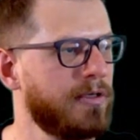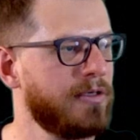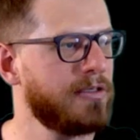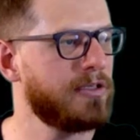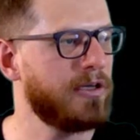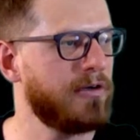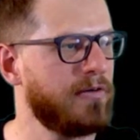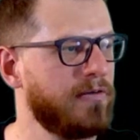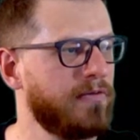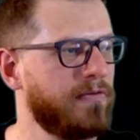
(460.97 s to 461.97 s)
So
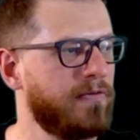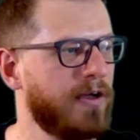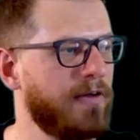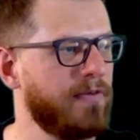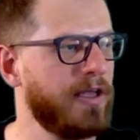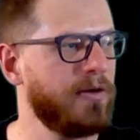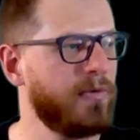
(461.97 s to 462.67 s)
5 and